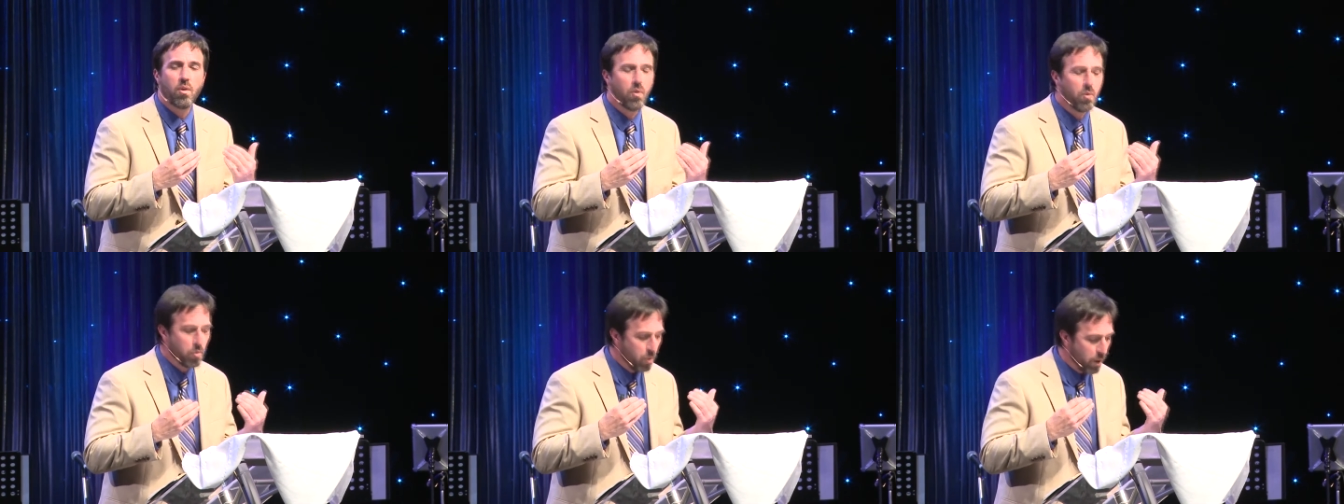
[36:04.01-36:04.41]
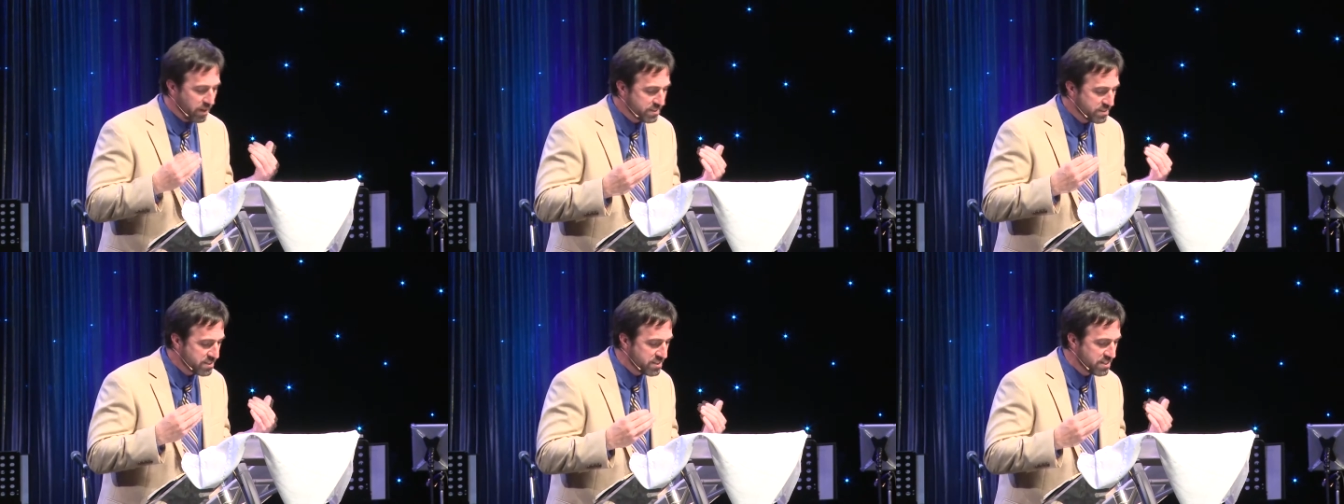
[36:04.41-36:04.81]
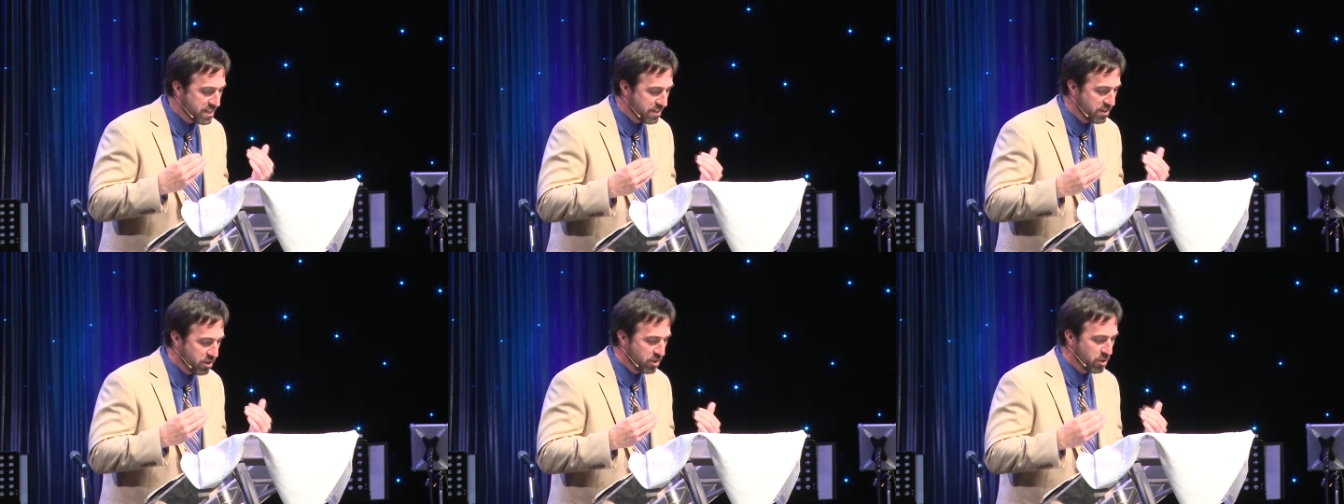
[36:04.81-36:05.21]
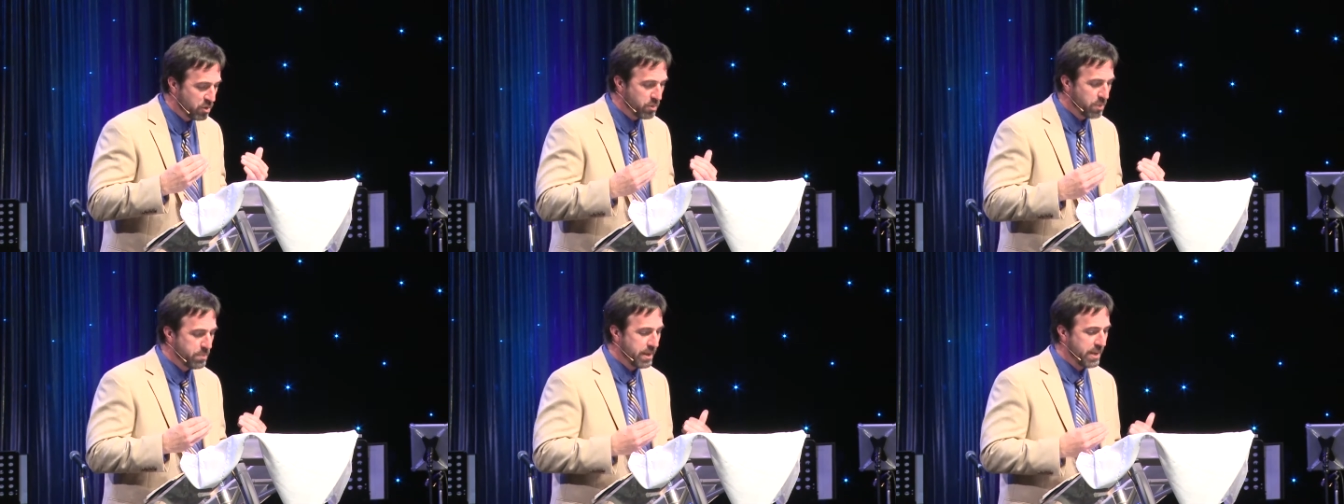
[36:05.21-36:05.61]
one sinner who
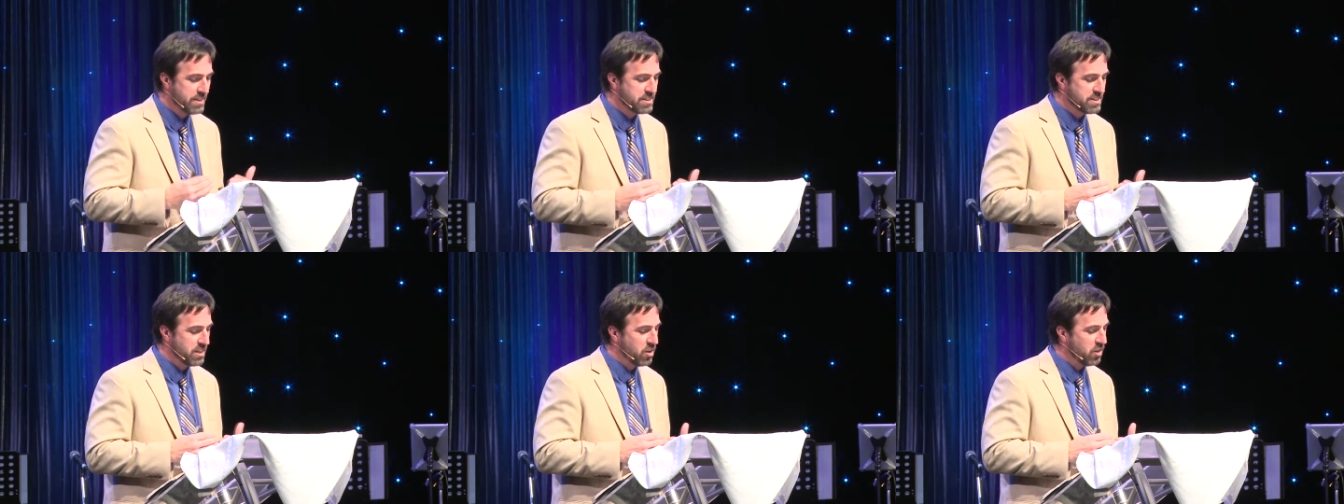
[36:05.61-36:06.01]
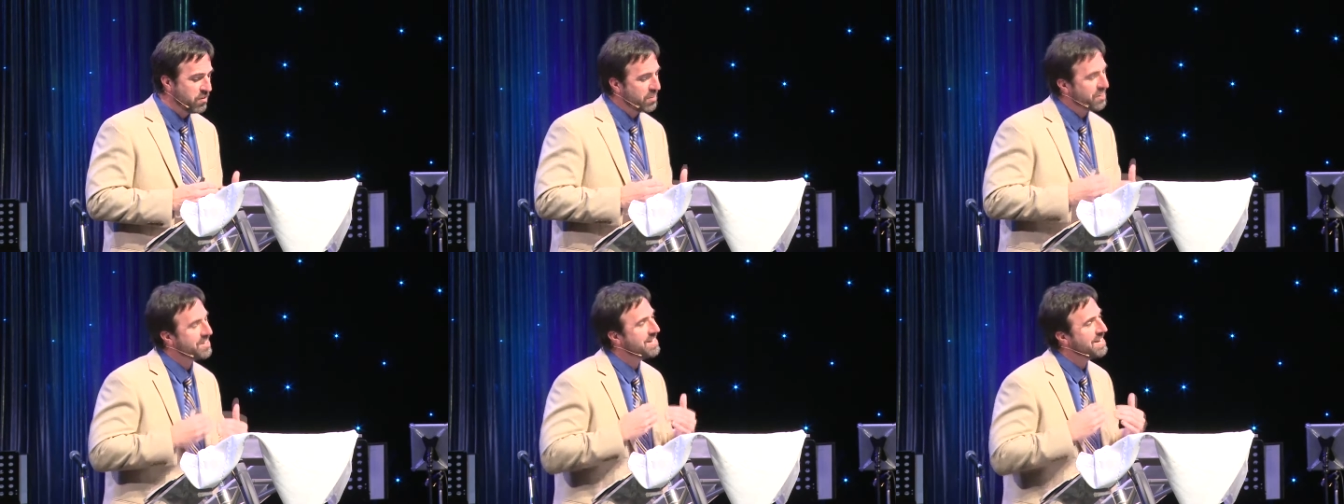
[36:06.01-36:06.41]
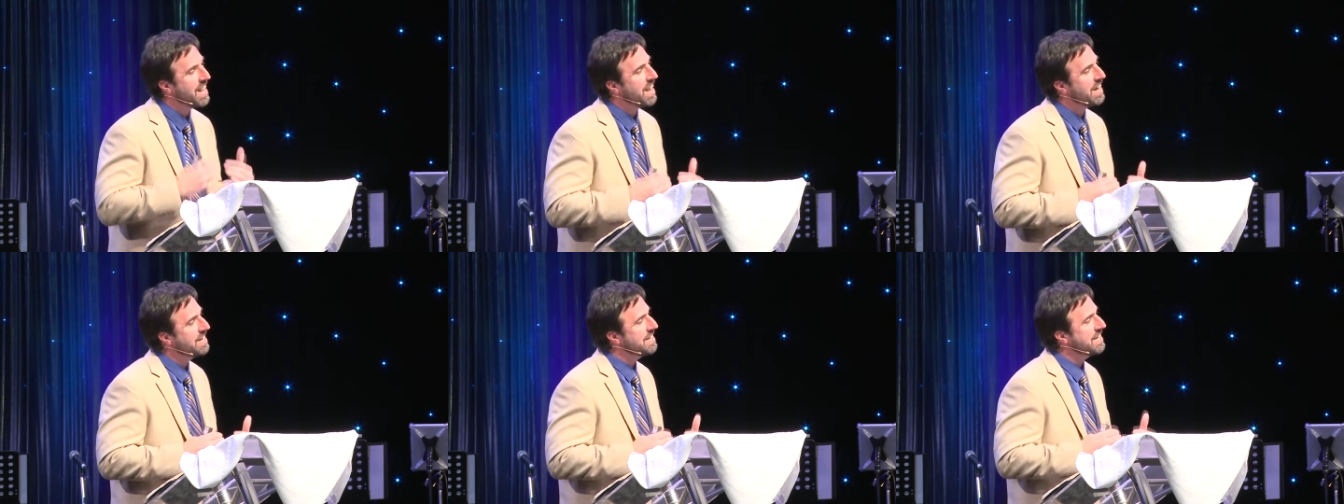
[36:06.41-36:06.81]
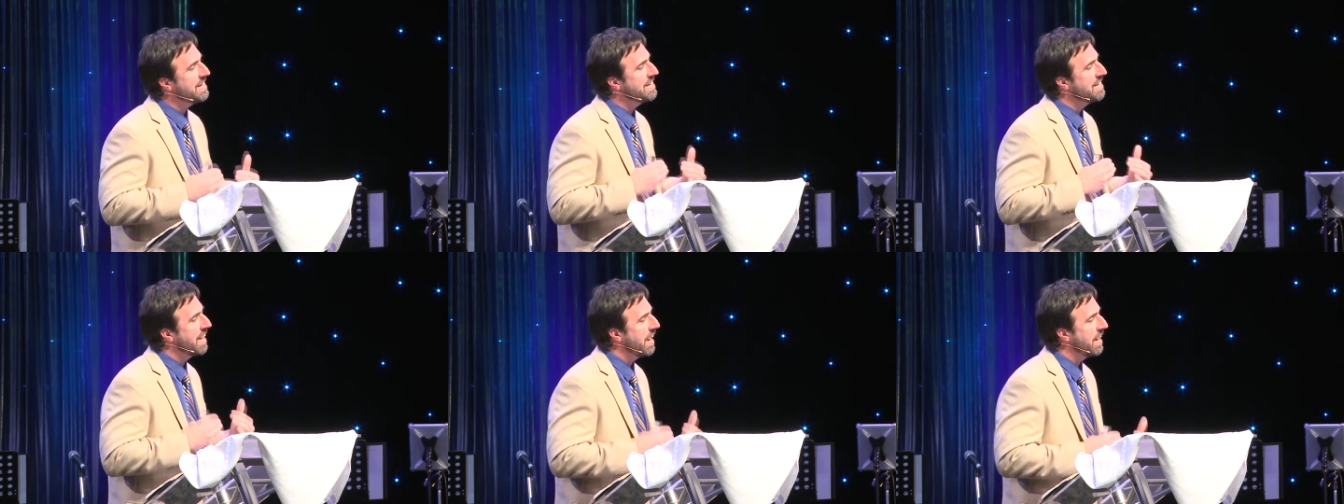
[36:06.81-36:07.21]
repents than over
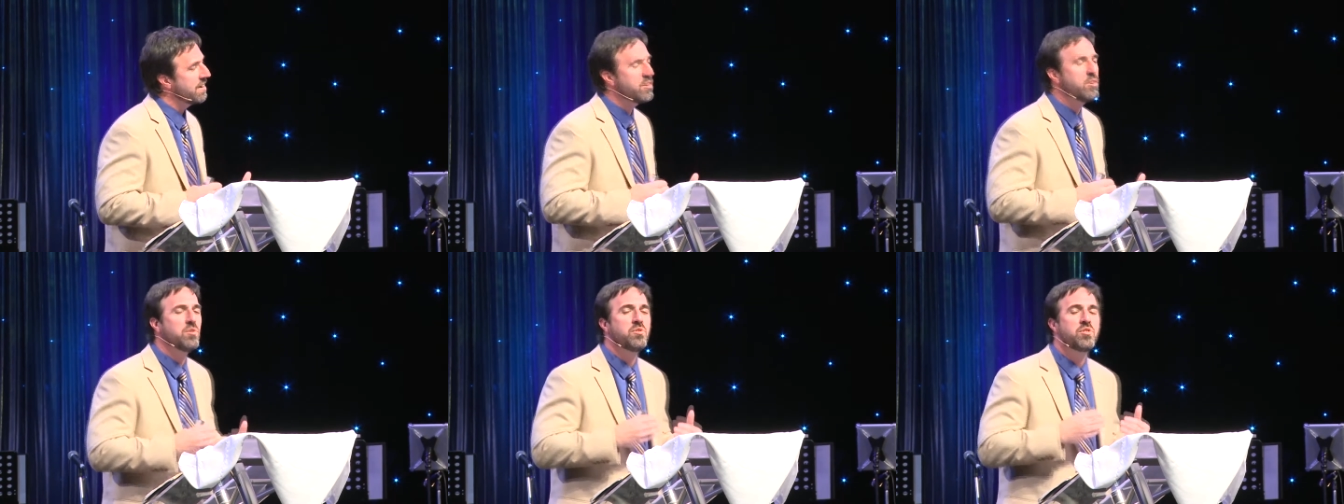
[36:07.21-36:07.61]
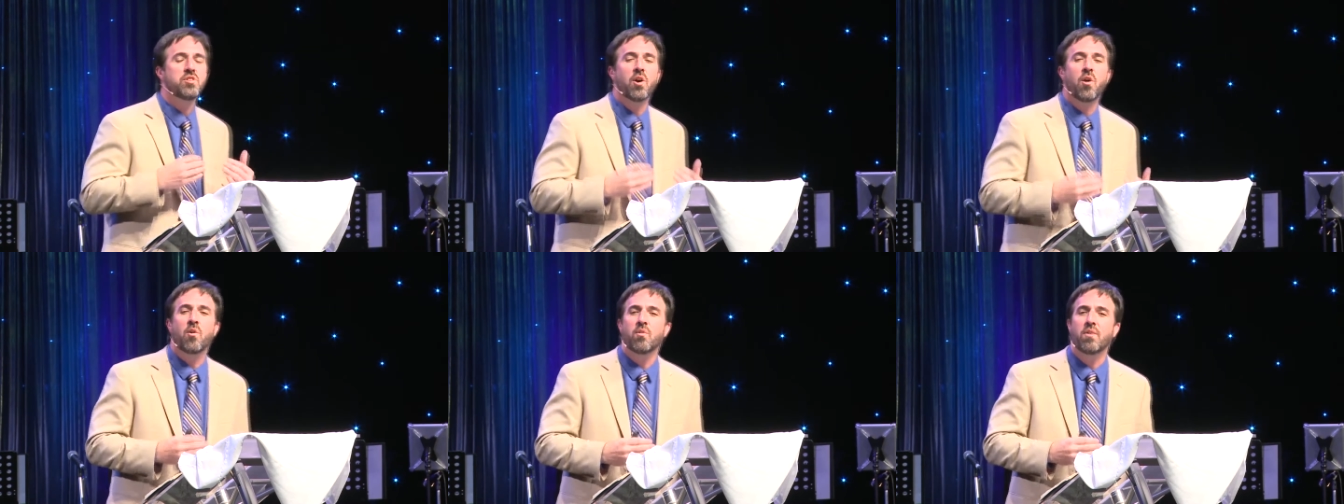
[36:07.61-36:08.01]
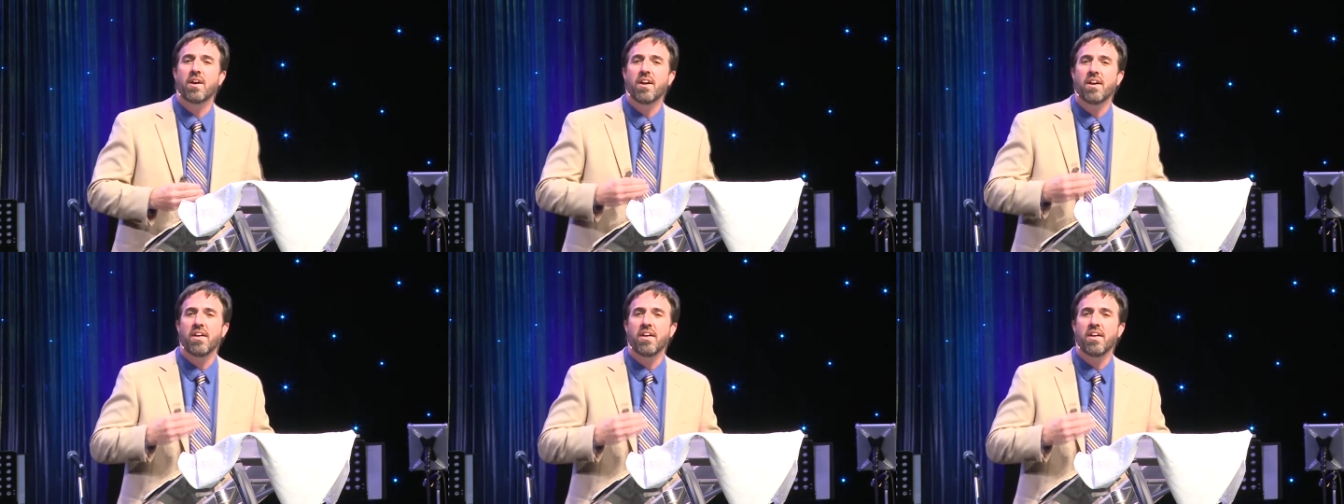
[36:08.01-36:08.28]
99 who don't